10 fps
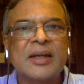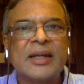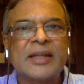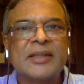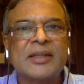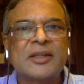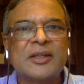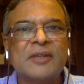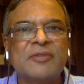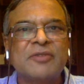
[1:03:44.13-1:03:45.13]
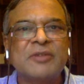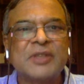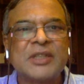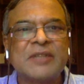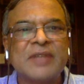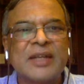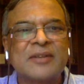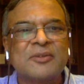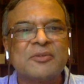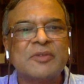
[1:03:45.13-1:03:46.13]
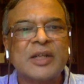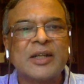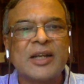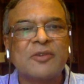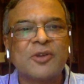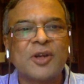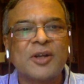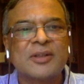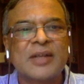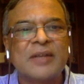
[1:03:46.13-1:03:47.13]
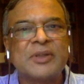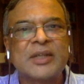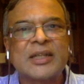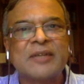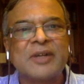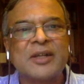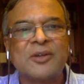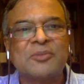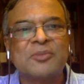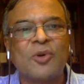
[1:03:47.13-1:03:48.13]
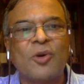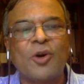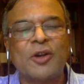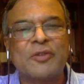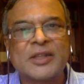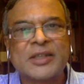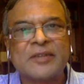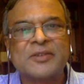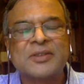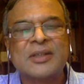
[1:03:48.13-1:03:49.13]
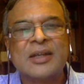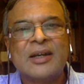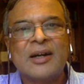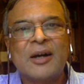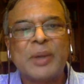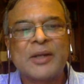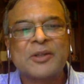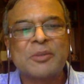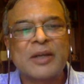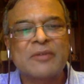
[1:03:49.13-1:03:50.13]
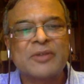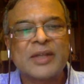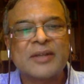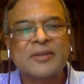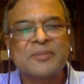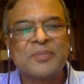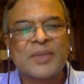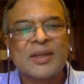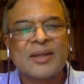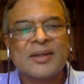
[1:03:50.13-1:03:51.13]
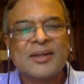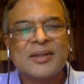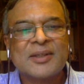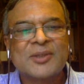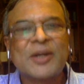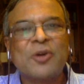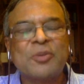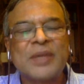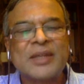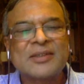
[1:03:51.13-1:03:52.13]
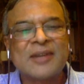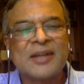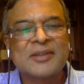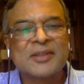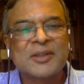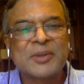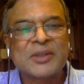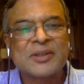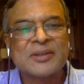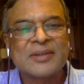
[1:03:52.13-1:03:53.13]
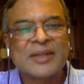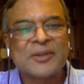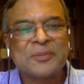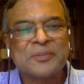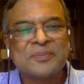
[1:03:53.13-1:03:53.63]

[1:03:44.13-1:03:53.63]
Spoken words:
And I think if we've achieved that, we've done a hell of a lot, and we can give all of ourselves a pat on the back for that. So I hope that's answered the question. Thank you.